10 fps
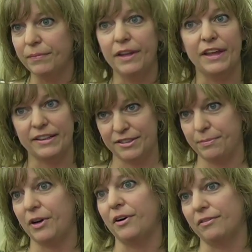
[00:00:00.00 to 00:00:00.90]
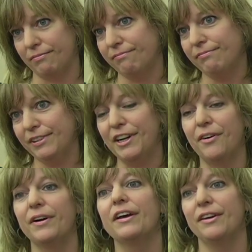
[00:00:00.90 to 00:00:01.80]
and that's about, you know,
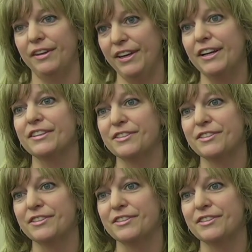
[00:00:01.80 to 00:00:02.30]
it.